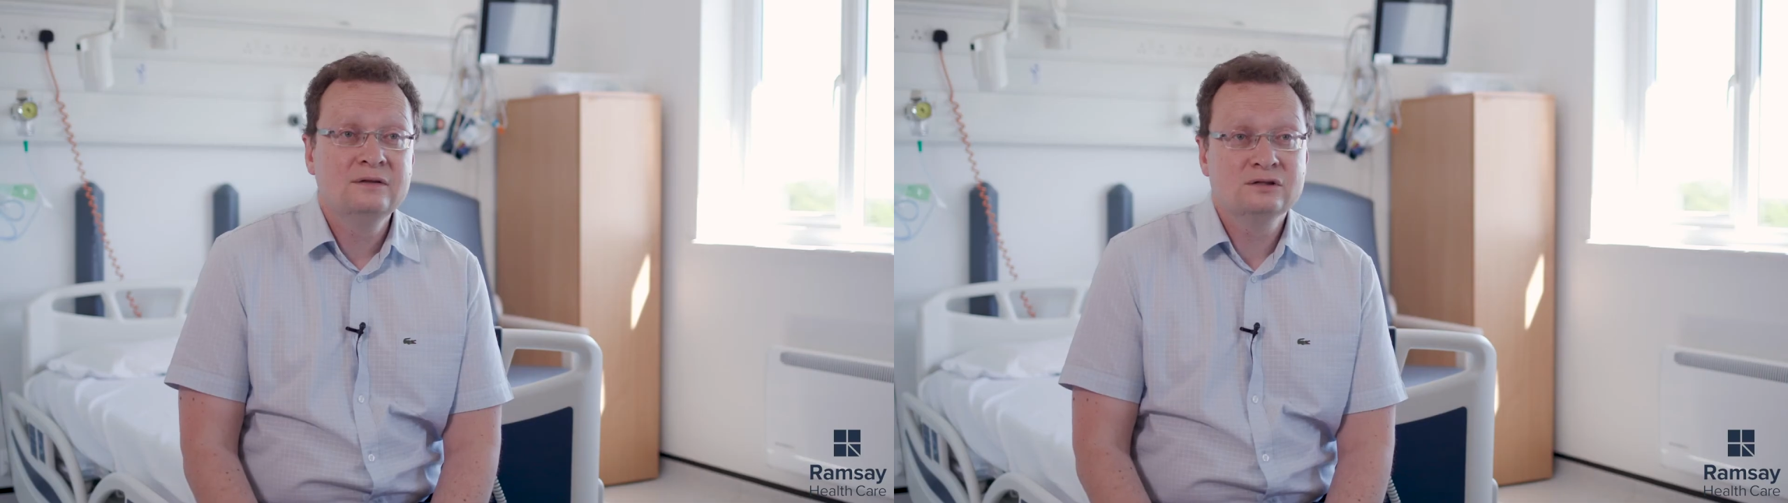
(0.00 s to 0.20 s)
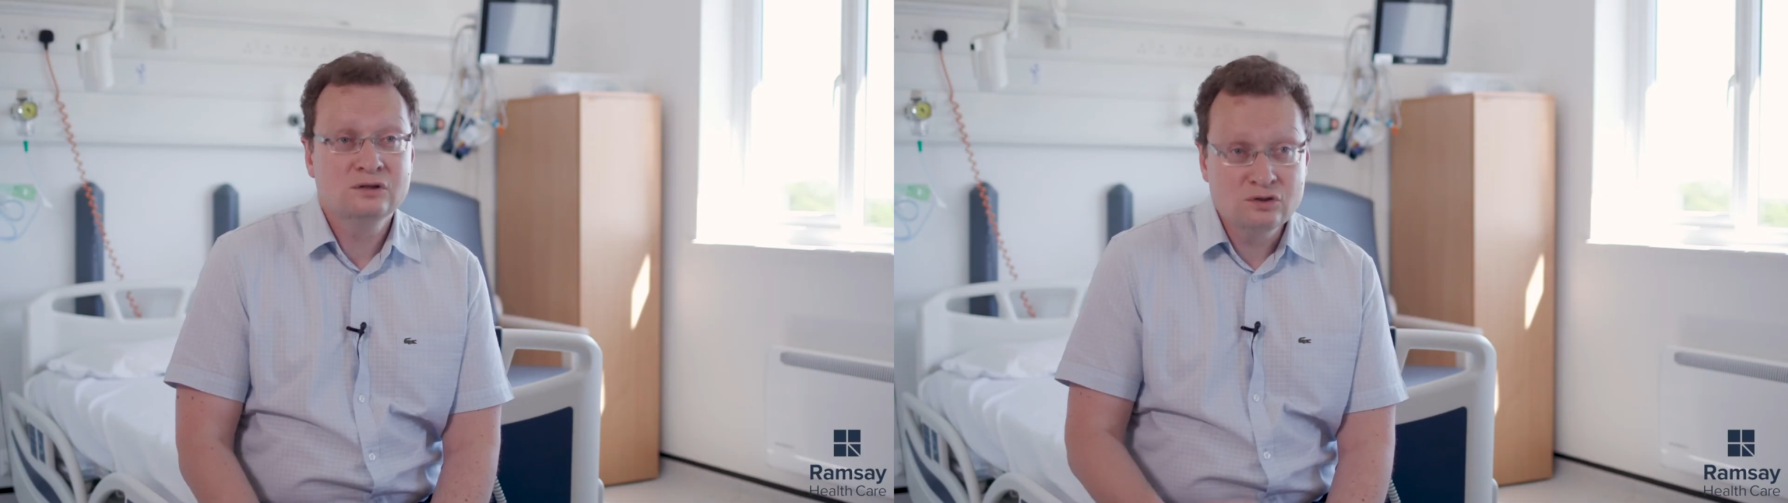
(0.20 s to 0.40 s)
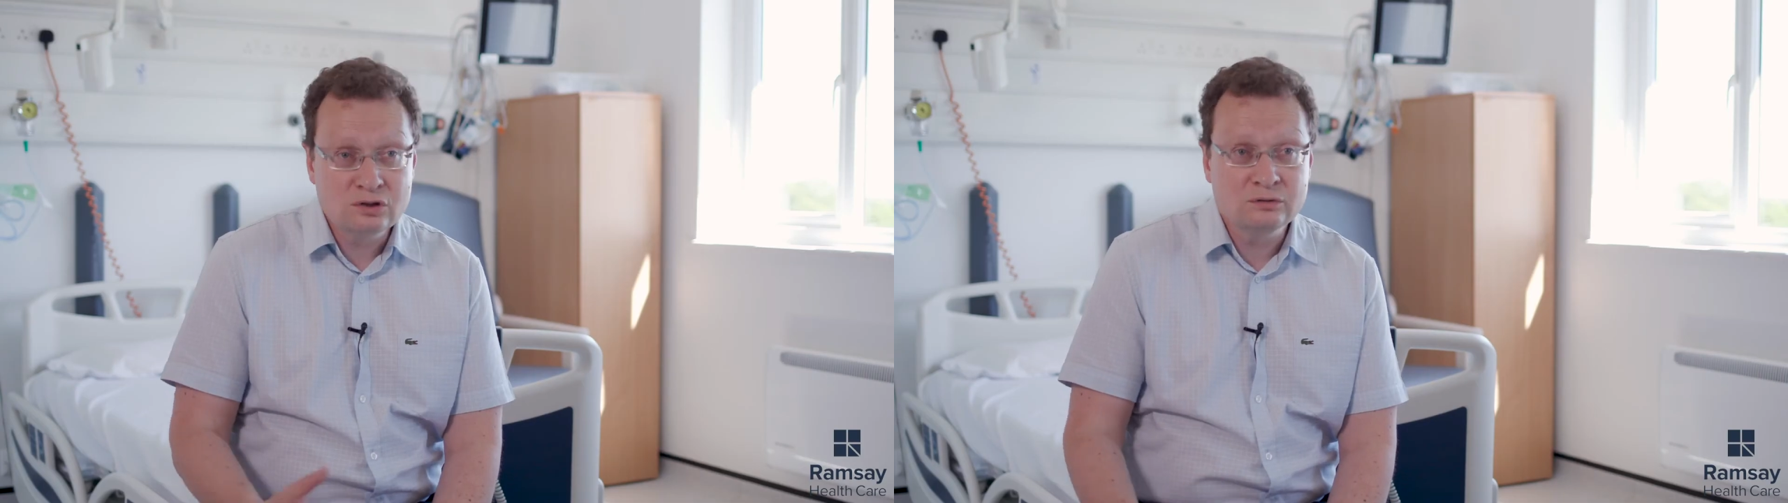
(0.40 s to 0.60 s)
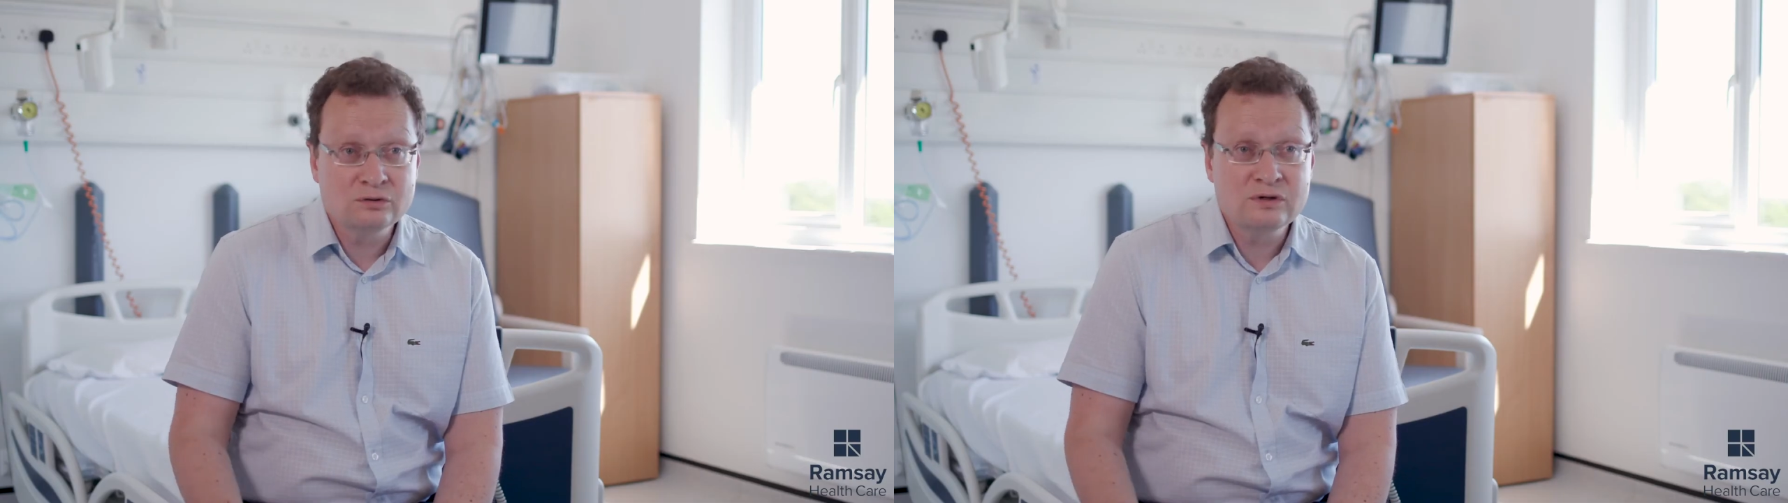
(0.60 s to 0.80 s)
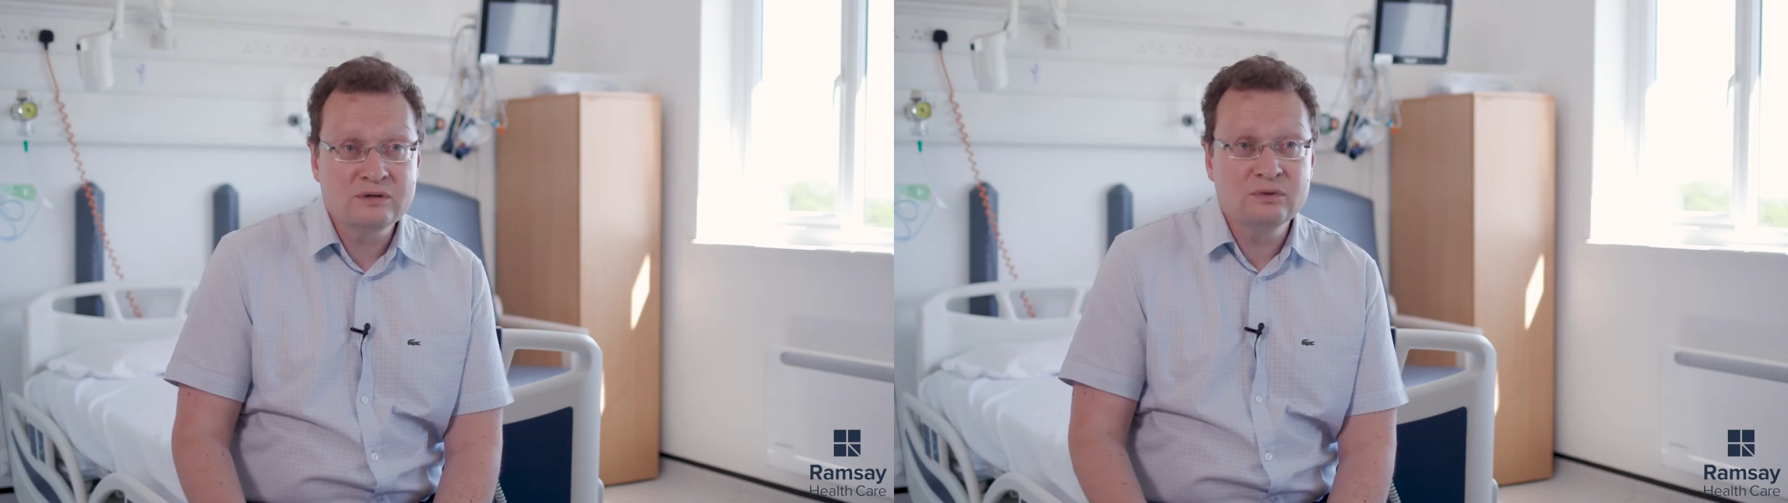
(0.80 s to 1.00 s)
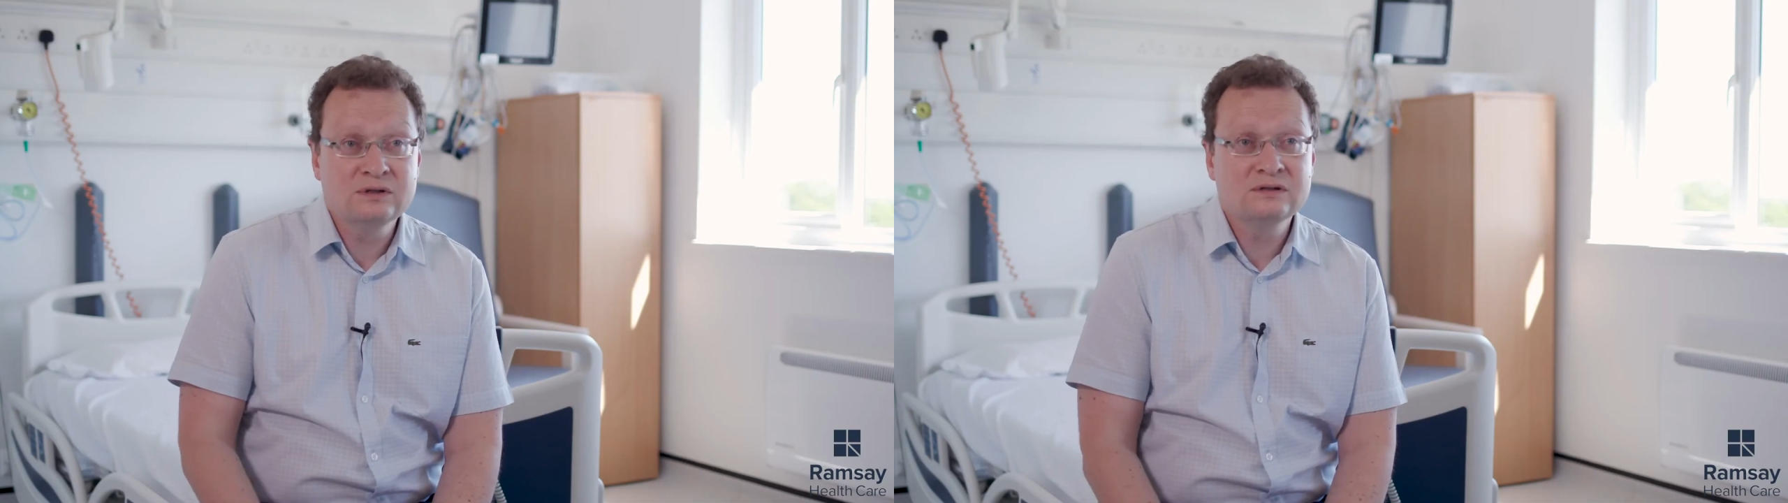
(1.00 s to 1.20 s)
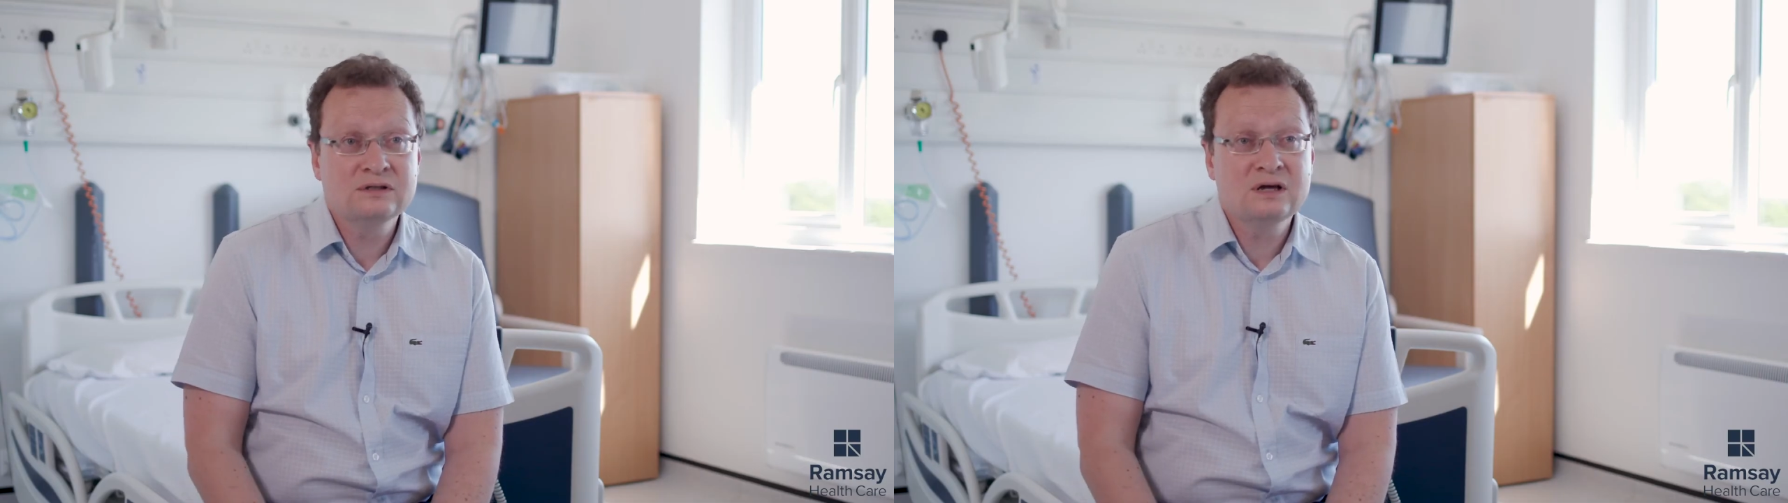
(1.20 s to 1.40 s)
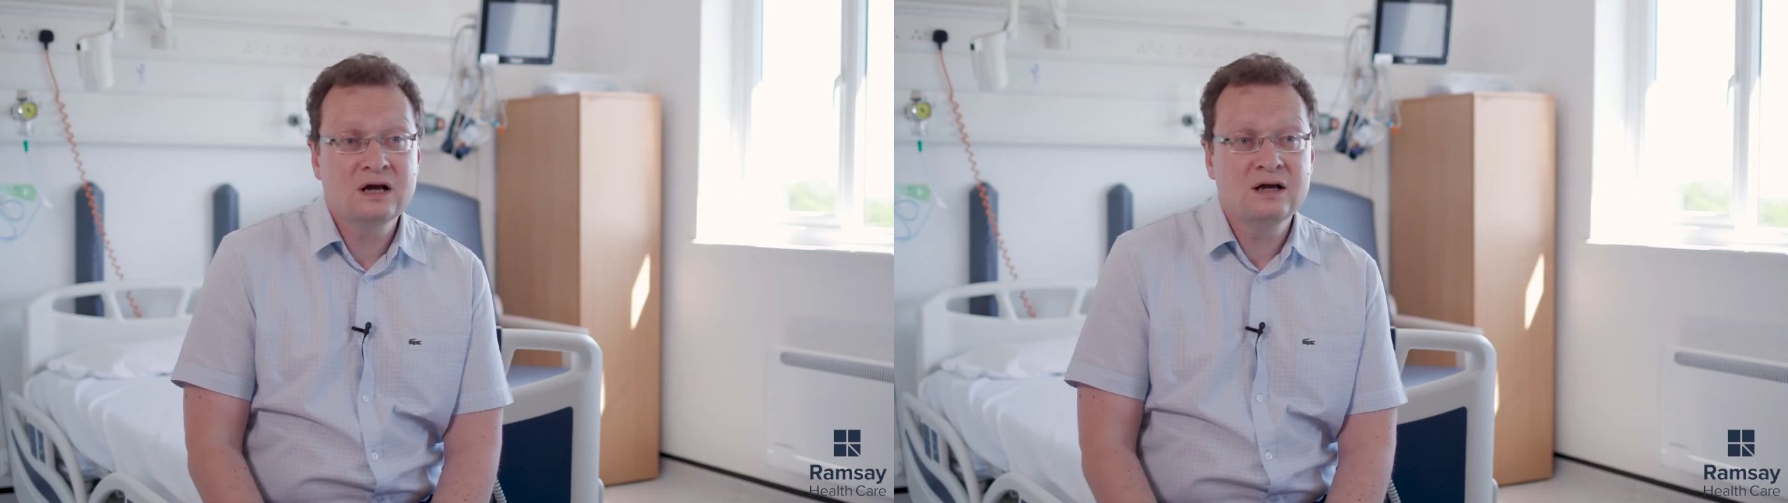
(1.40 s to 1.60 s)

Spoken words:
The surgical treatments